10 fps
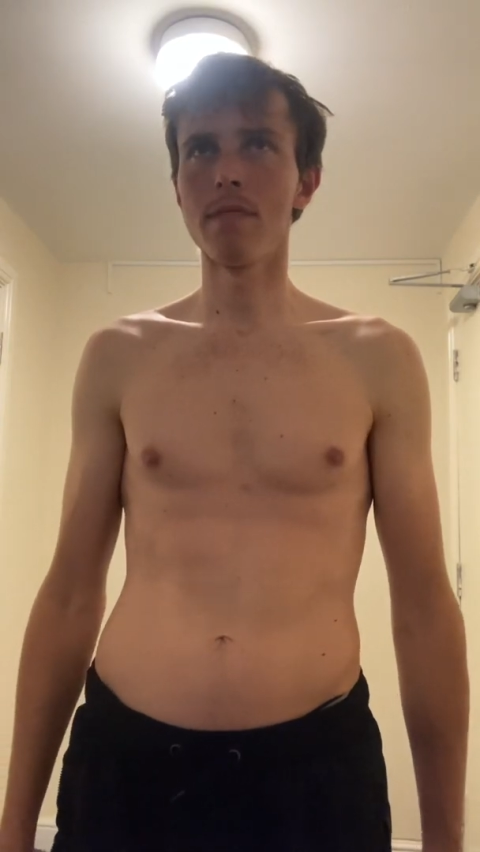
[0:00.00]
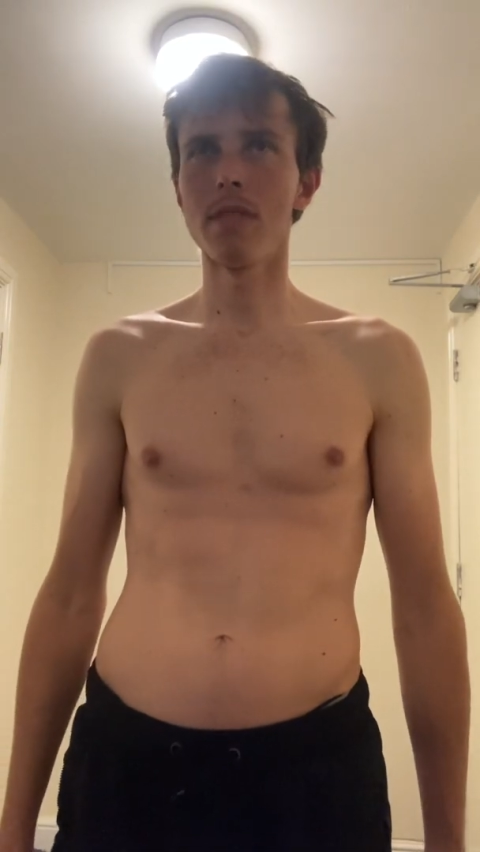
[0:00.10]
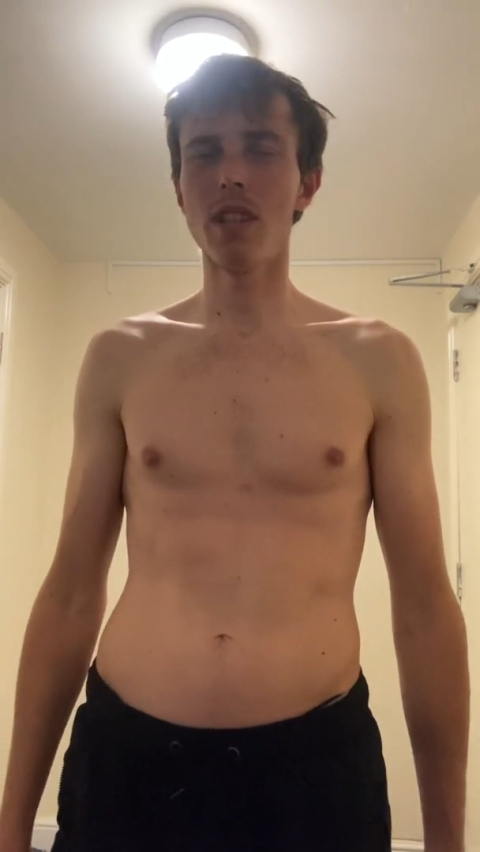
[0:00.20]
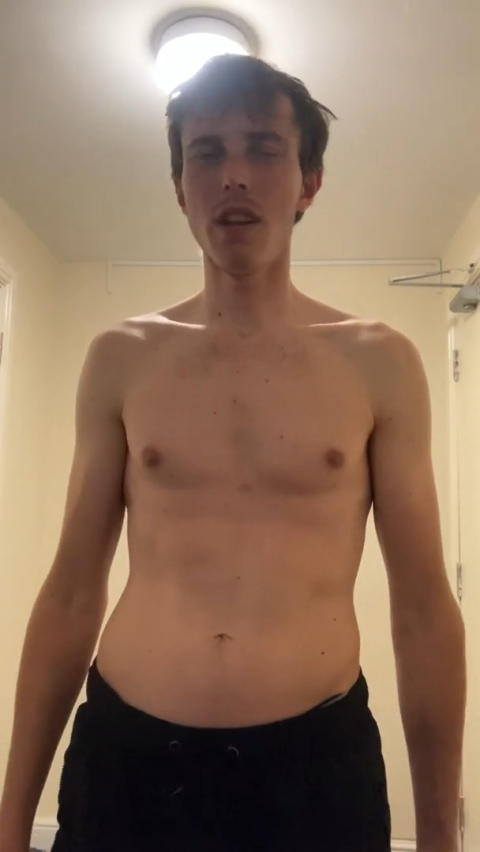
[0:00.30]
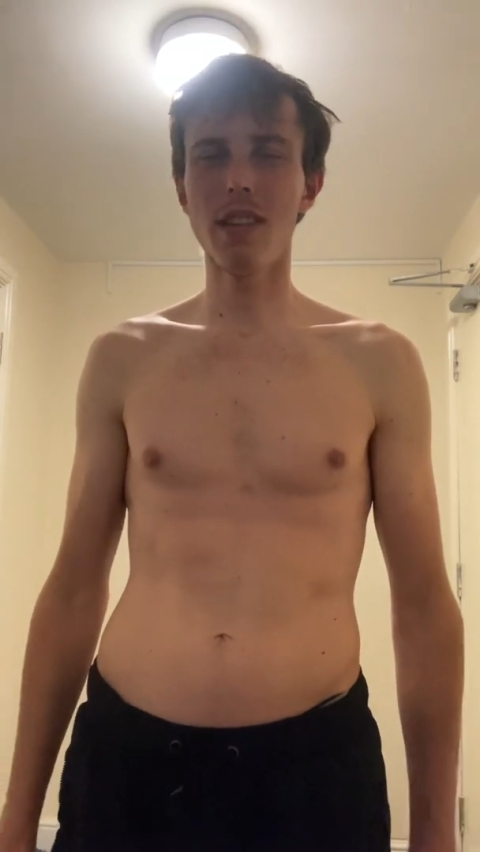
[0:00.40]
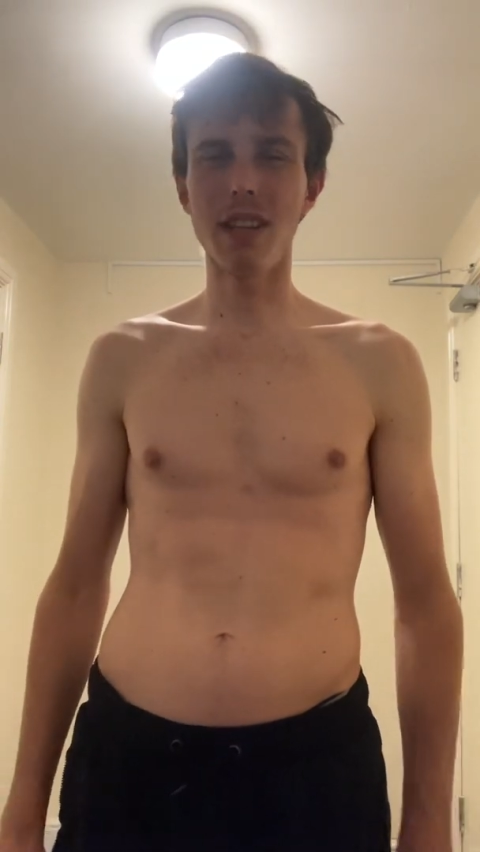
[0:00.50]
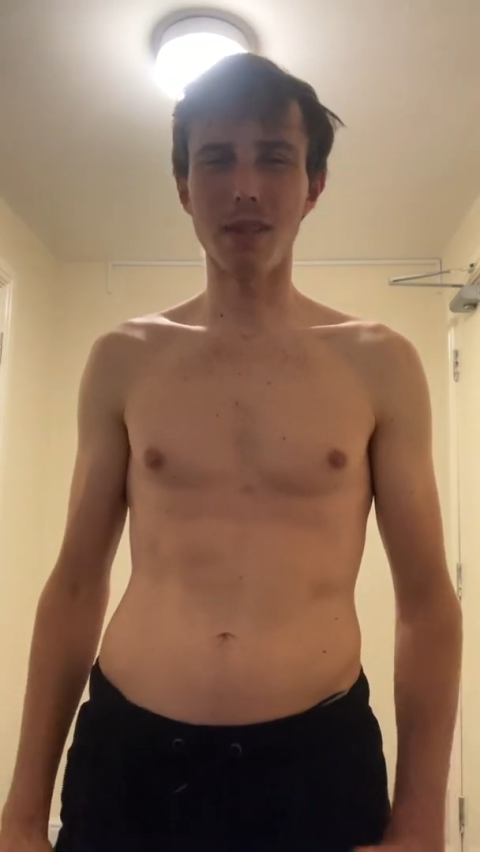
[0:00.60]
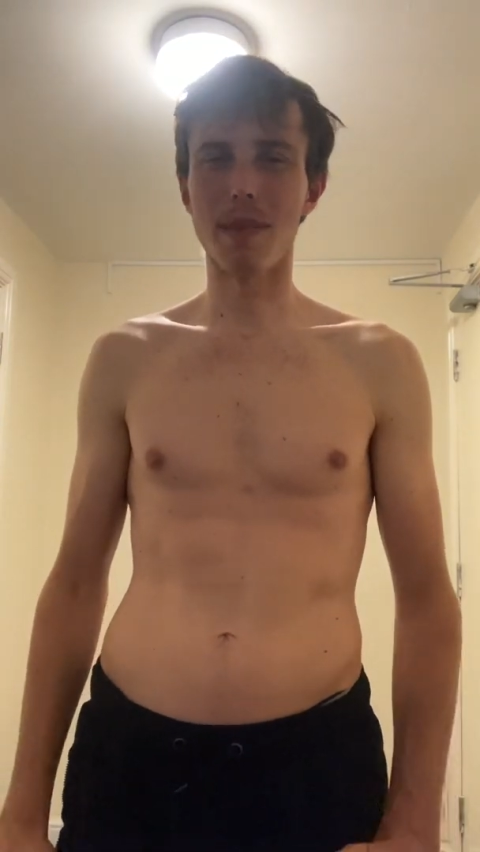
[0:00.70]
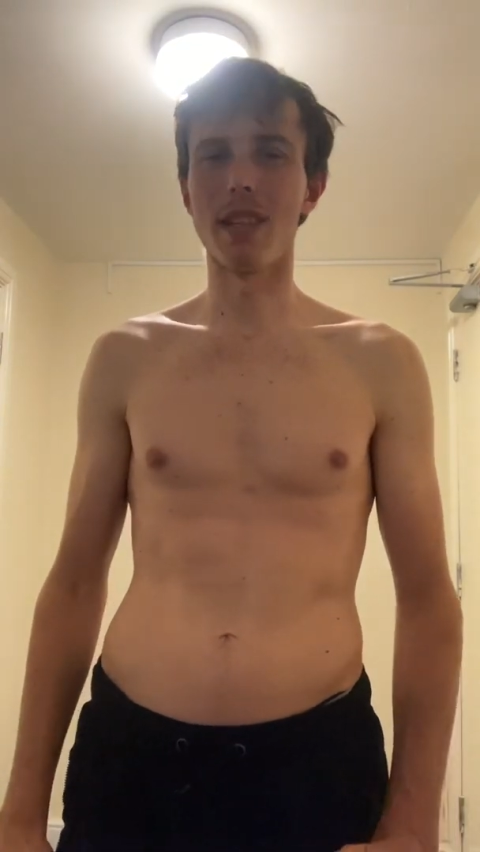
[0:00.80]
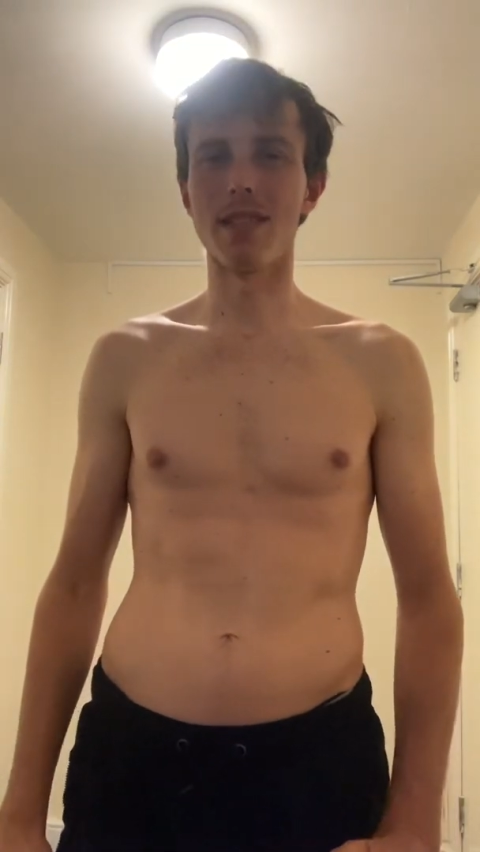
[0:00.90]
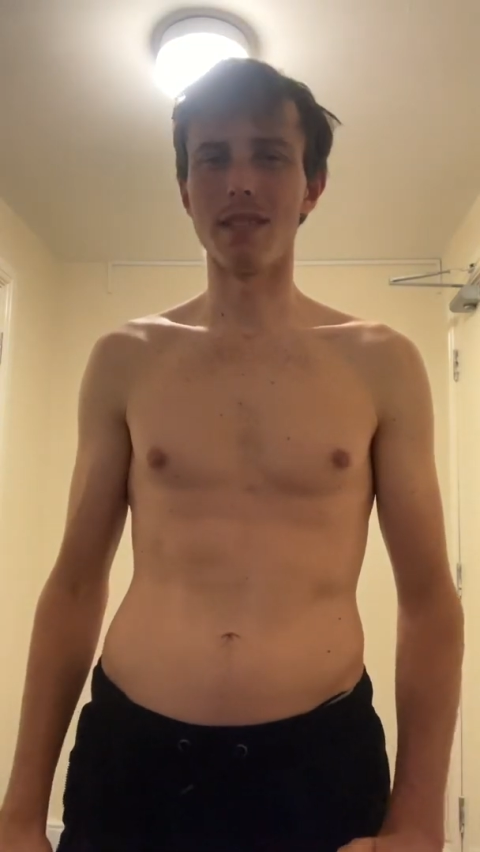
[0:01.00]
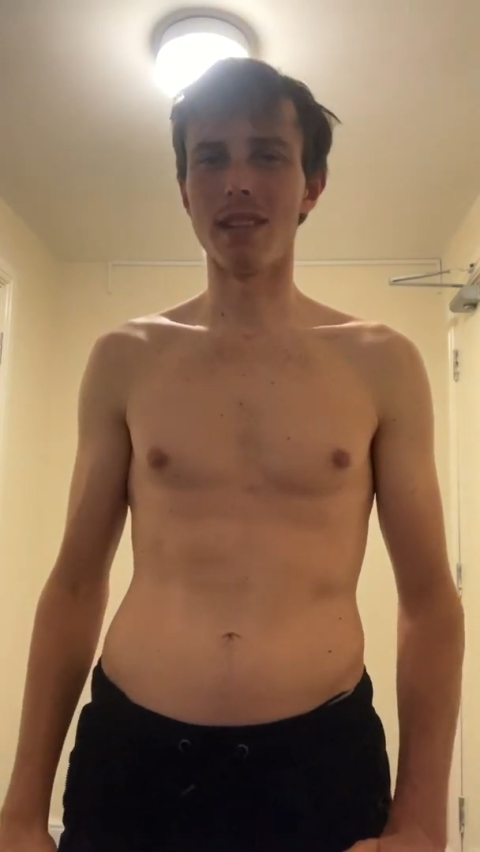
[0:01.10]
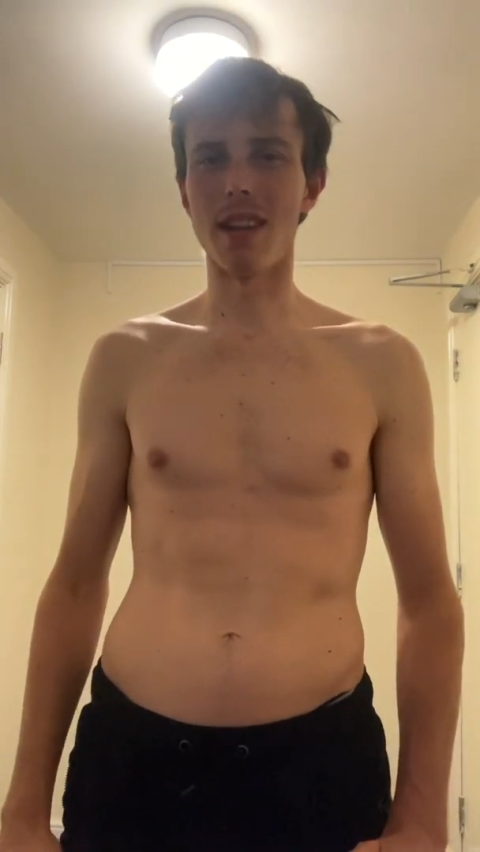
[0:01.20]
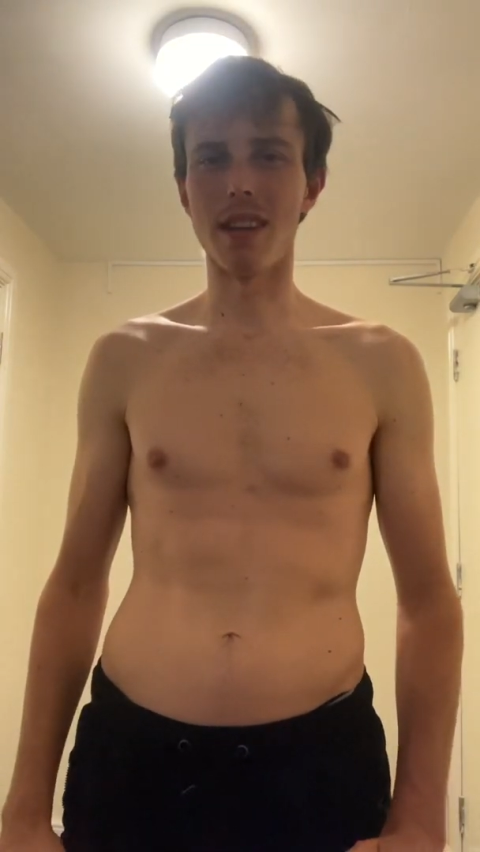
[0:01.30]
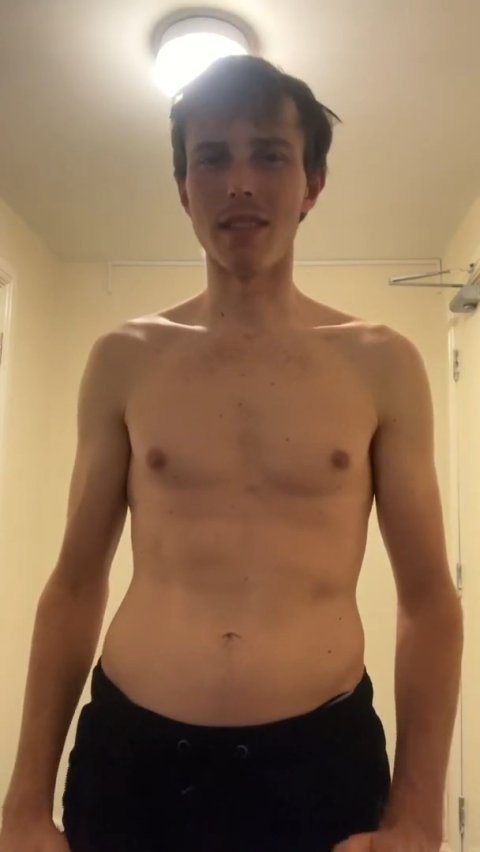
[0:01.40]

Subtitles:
You don't need to make the sound,